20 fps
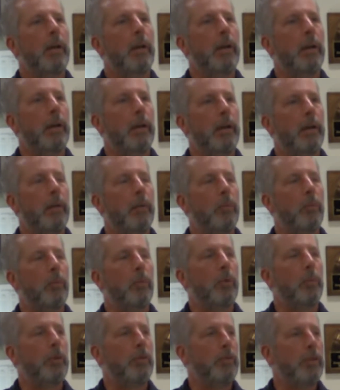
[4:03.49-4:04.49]

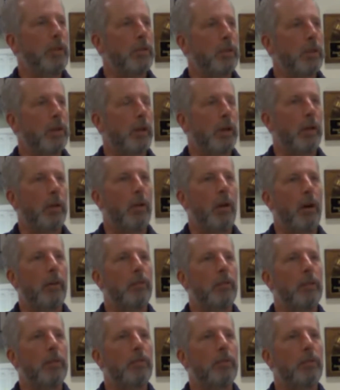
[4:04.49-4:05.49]
We'll be featuring our
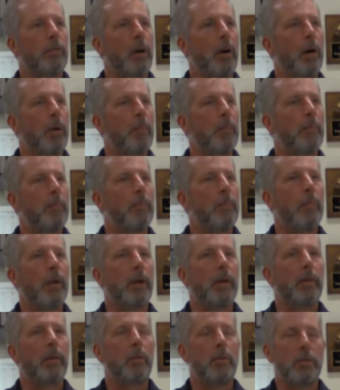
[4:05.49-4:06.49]
coffee from
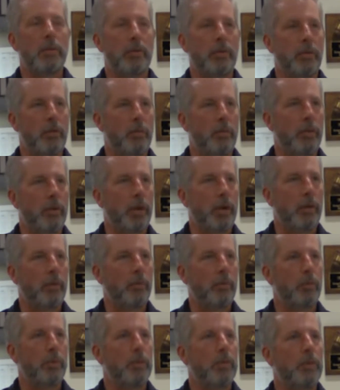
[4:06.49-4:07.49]
that we serve in the brew
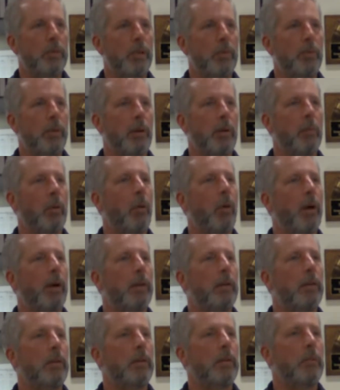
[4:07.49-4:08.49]
house, which just comes out of
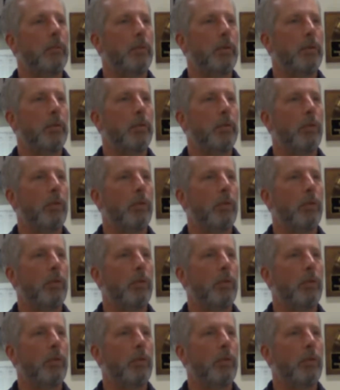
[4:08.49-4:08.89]
Milwaukee with